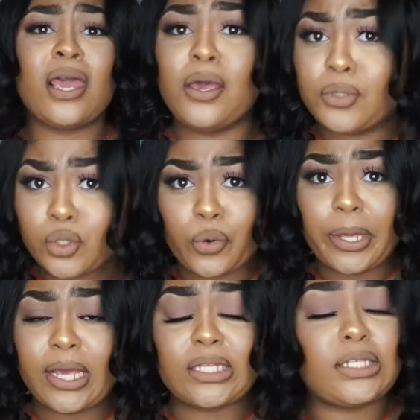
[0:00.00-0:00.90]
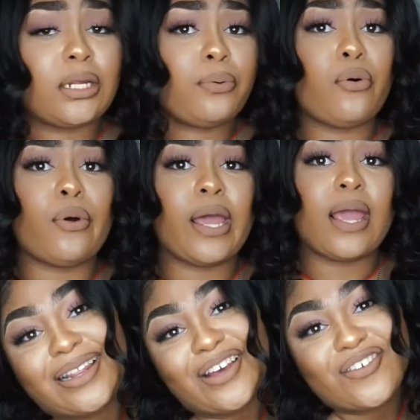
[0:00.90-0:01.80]
It was quick, to the
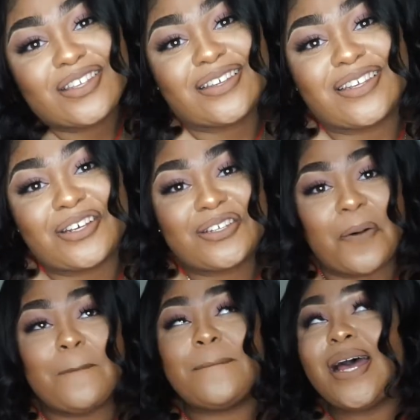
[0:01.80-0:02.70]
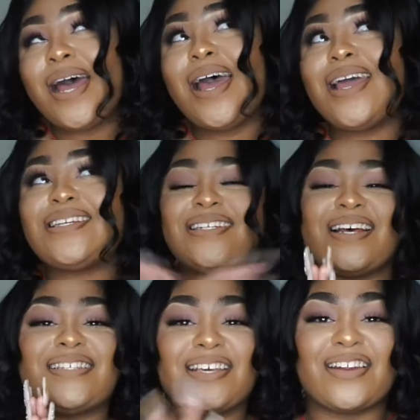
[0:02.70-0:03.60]
point. I love you so, so, so much.
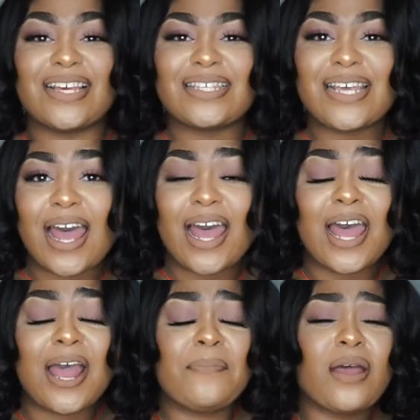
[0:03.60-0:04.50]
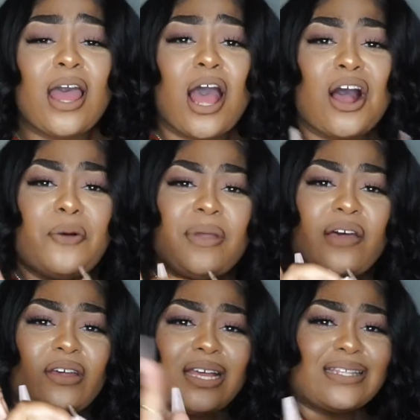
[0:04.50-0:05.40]
I'll see you next time. I hope you
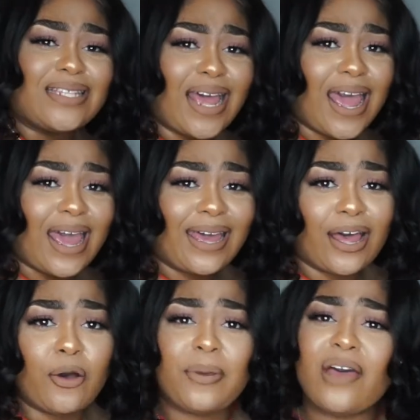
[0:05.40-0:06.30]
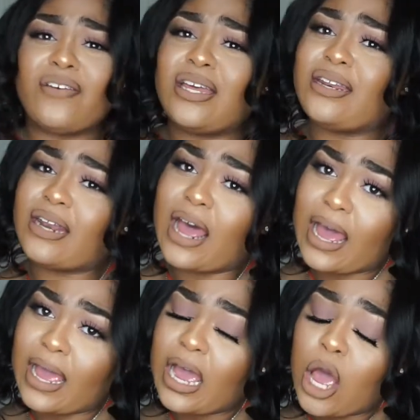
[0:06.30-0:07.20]
have a good day. I hope you have a good
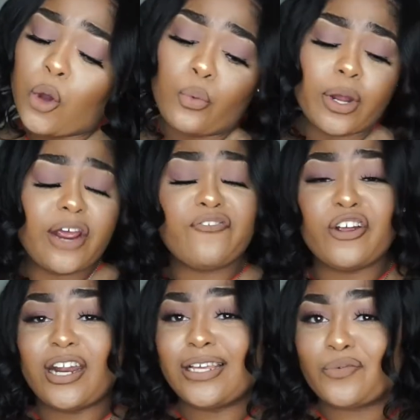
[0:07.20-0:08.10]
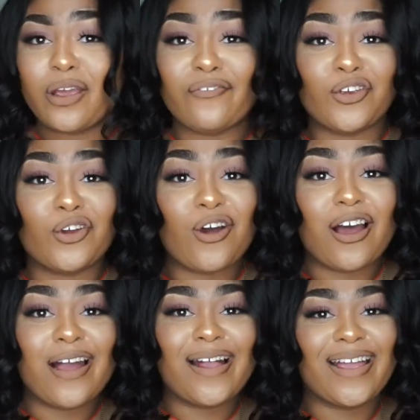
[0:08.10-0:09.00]
night. Whatever it is, wherever you
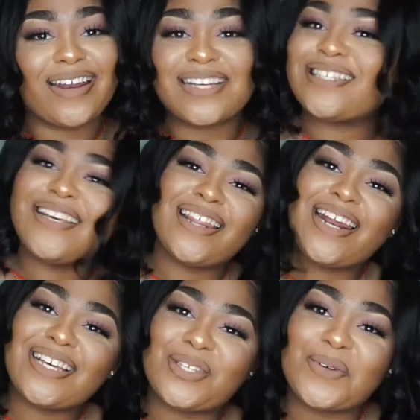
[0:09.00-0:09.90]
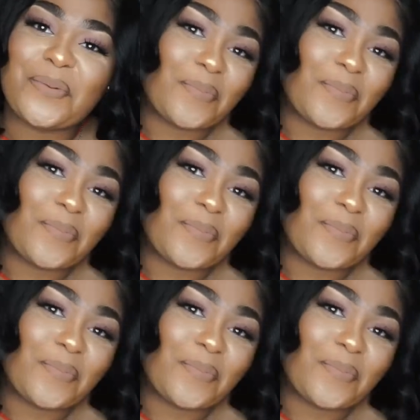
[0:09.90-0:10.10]
are. And I'll see you in the next one.